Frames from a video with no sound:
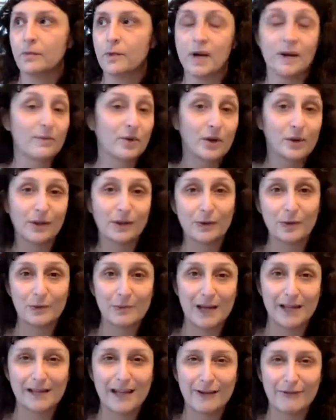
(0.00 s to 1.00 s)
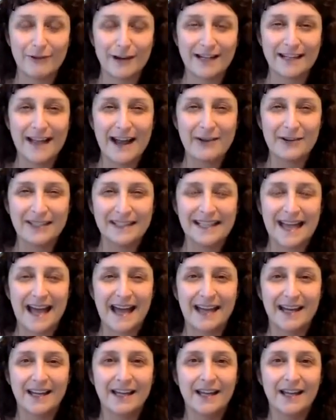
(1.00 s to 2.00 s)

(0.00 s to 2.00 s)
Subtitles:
I'm going through in my life right now is that